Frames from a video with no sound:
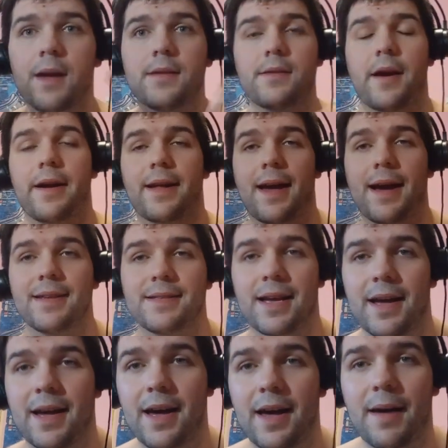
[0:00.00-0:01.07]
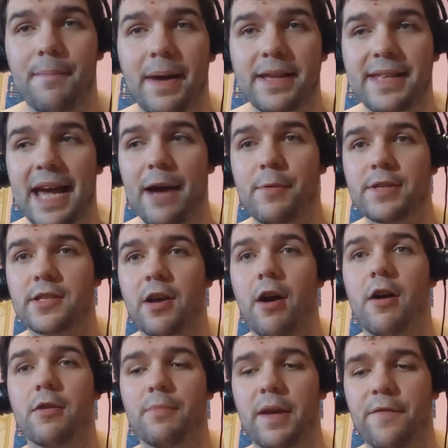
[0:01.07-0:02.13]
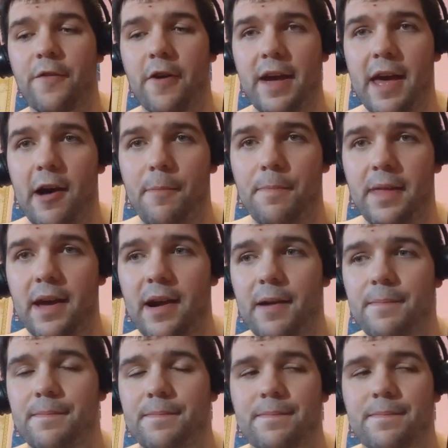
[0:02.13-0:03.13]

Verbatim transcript: Sorry, guys. Uh, my dad was calling me for help there.